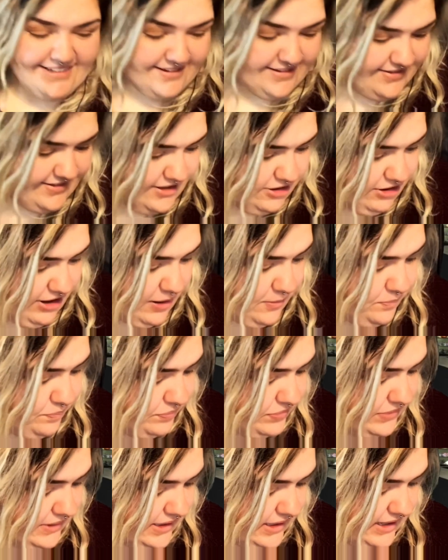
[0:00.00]
Okay,
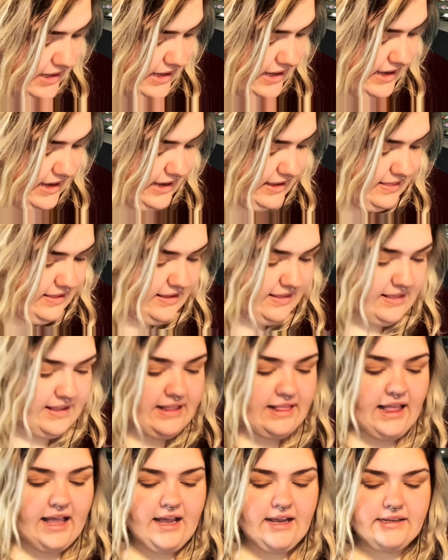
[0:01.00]
and then the
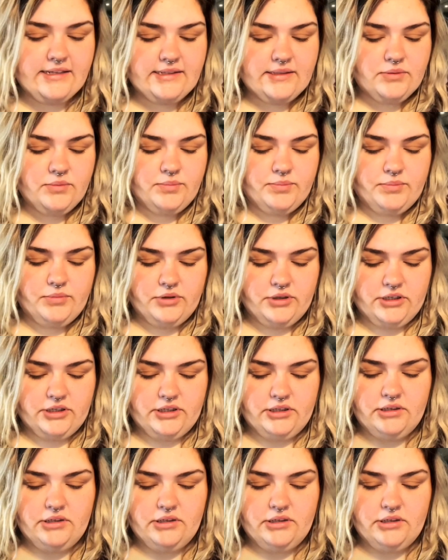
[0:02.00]
last one